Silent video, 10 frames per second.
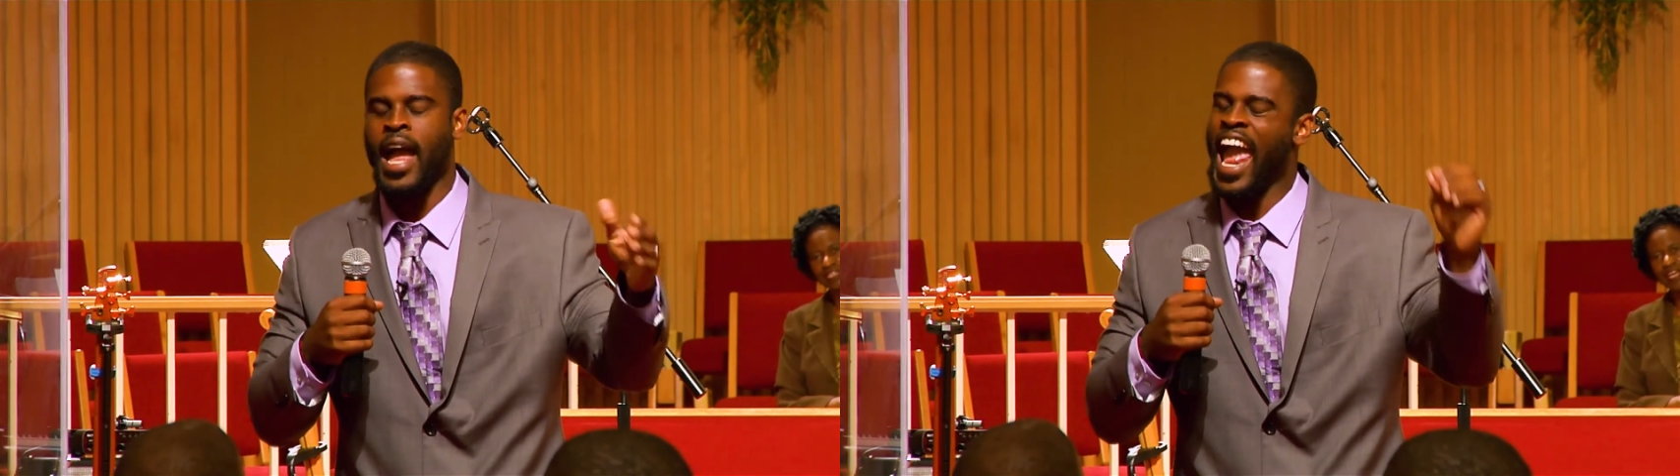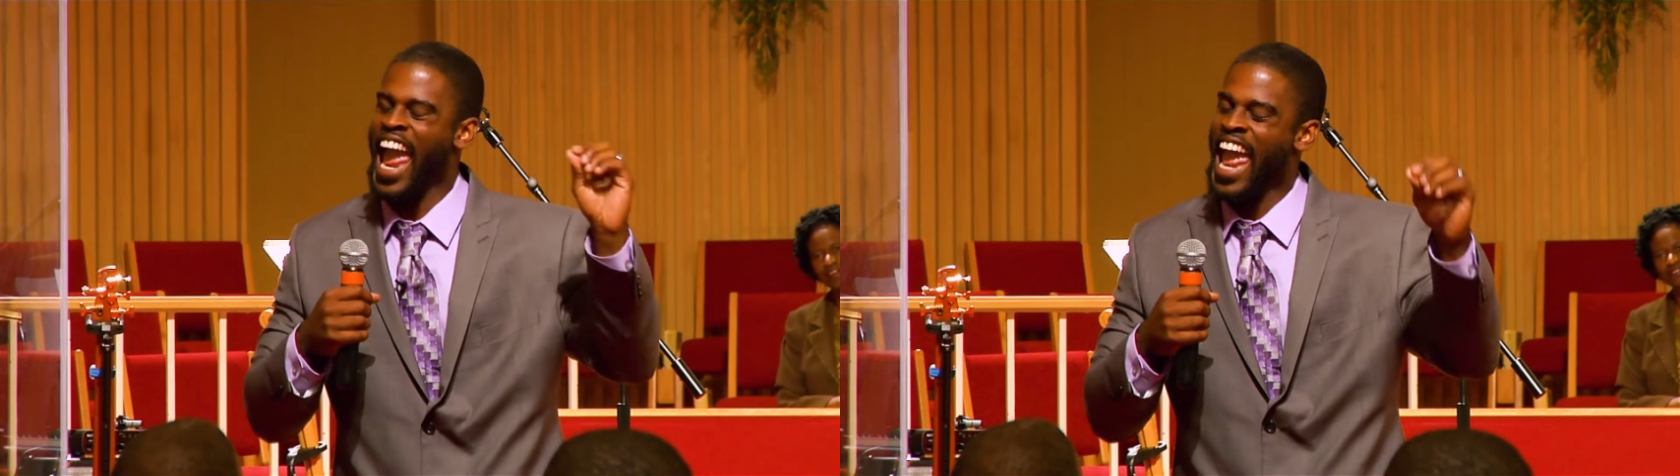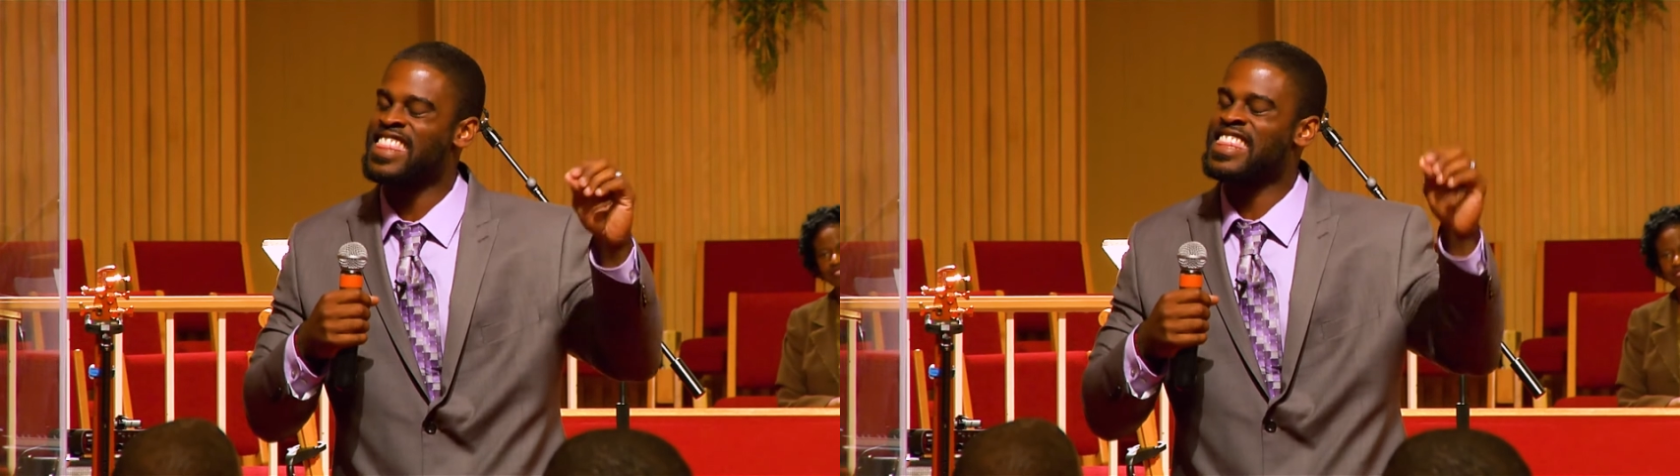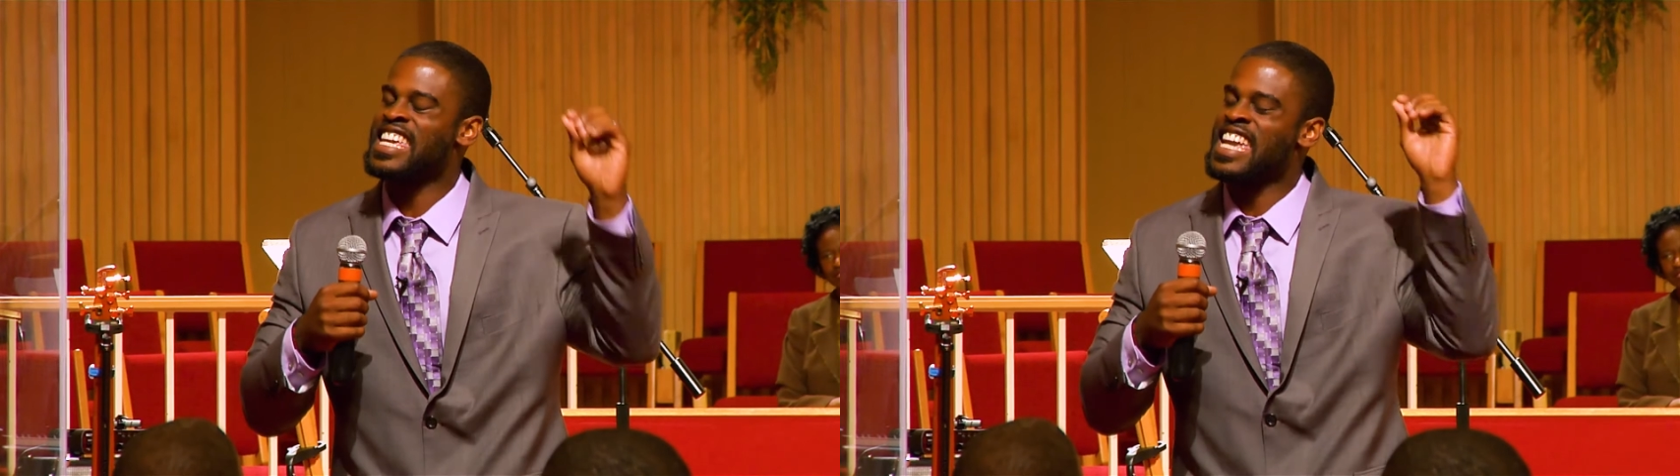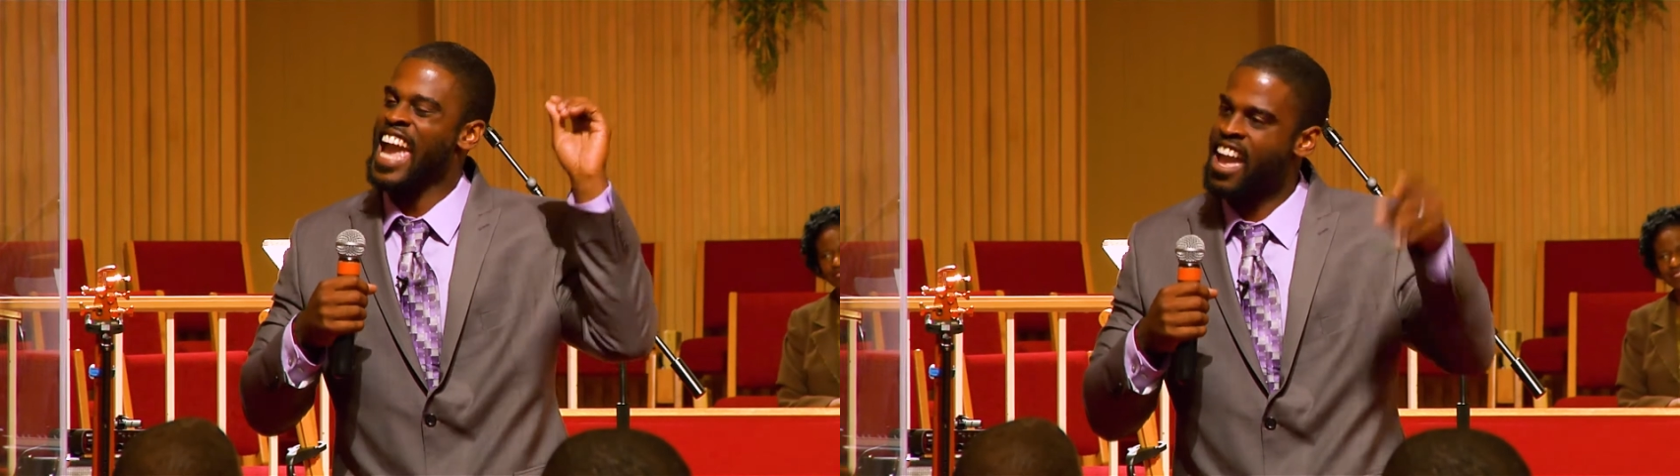and
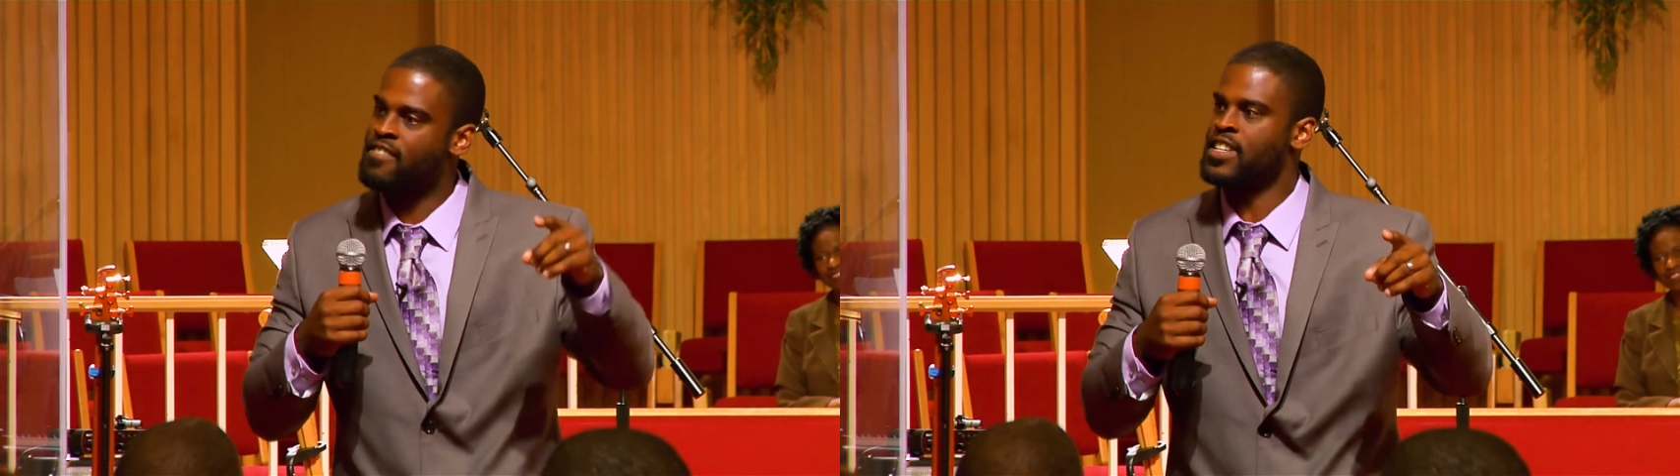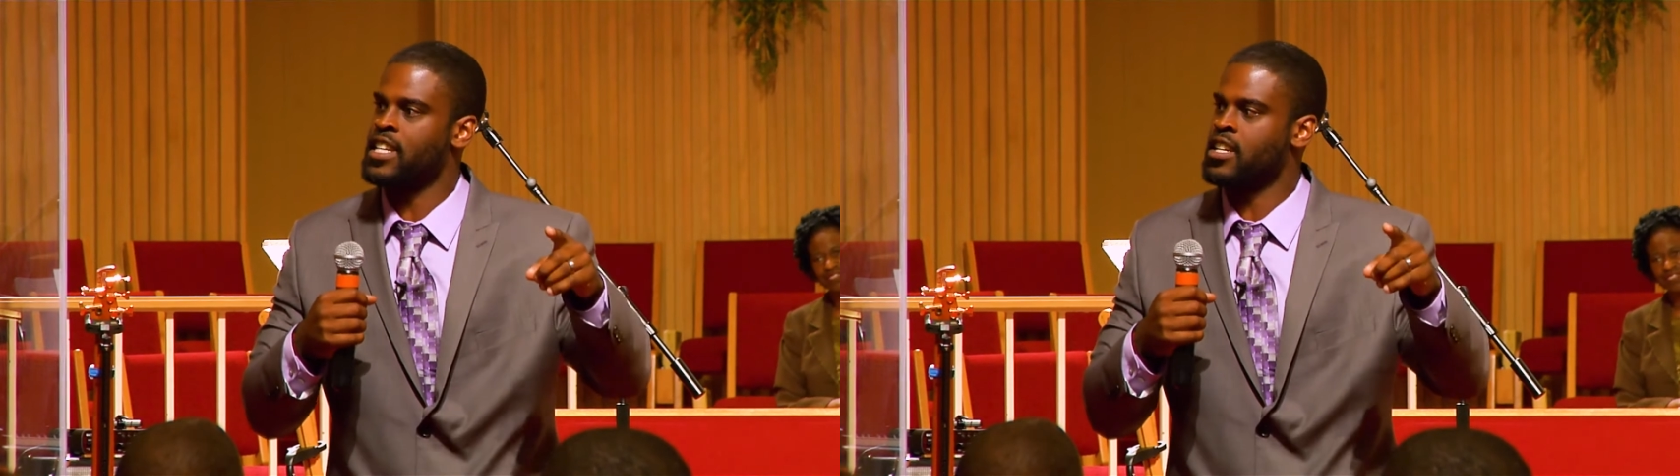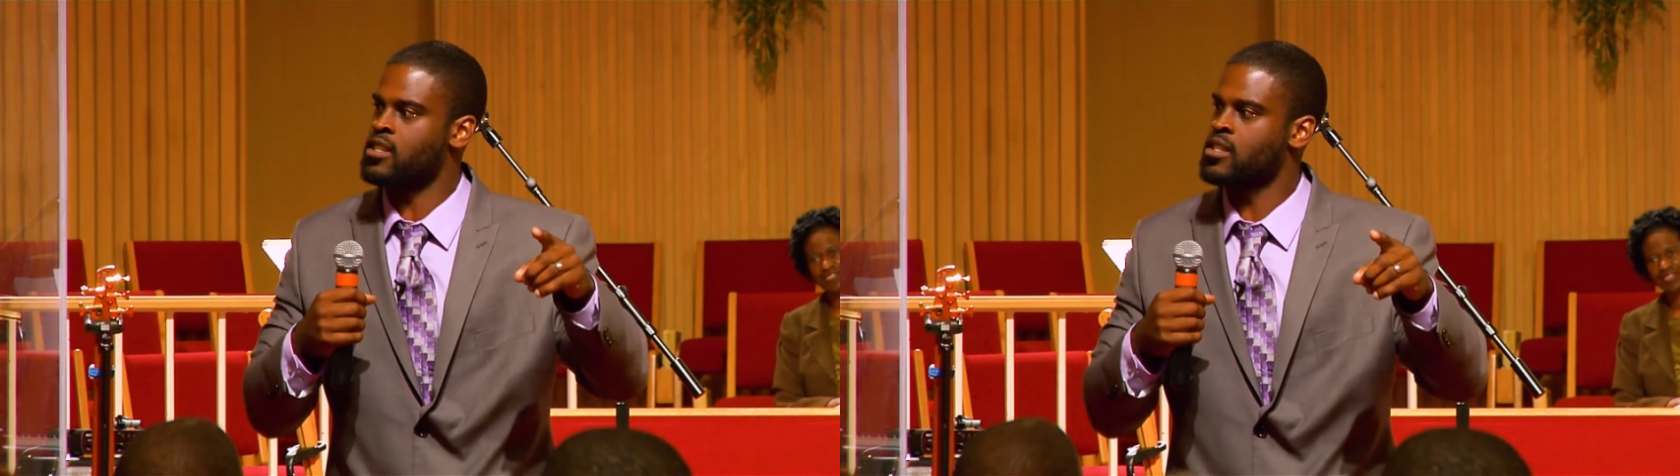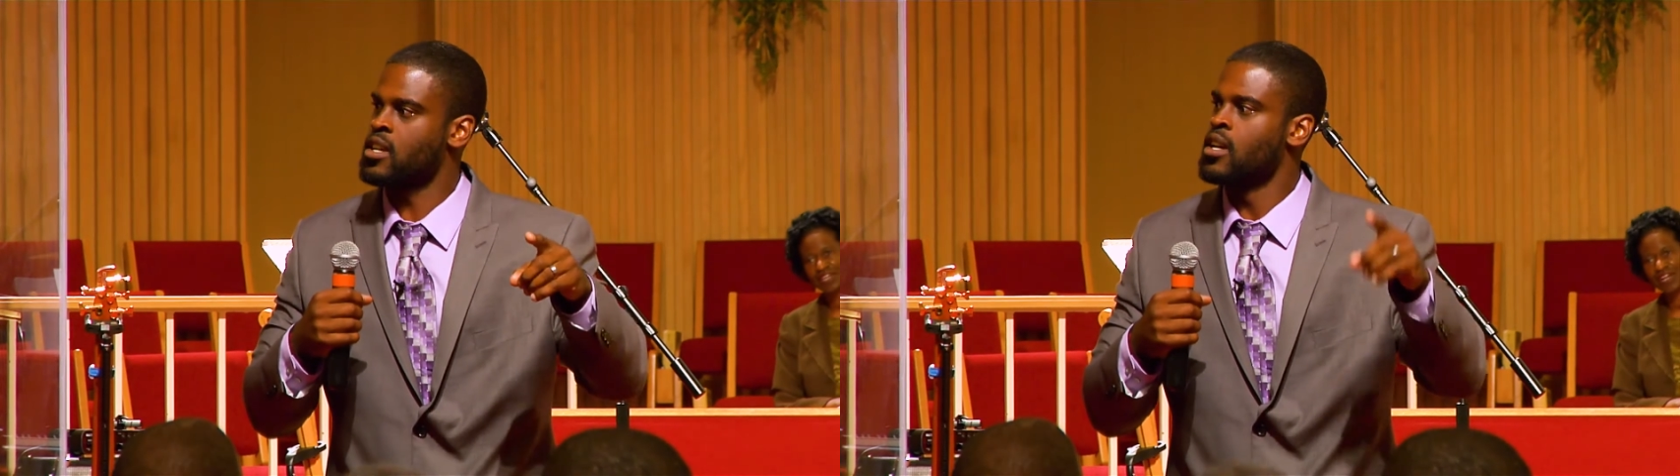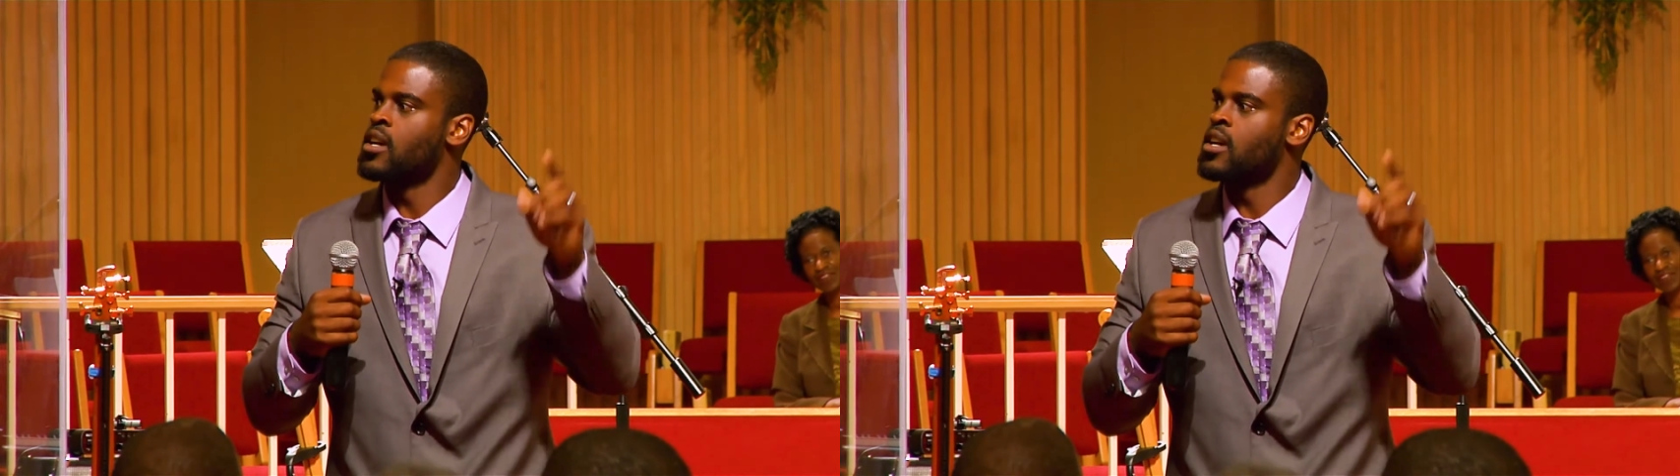the evidence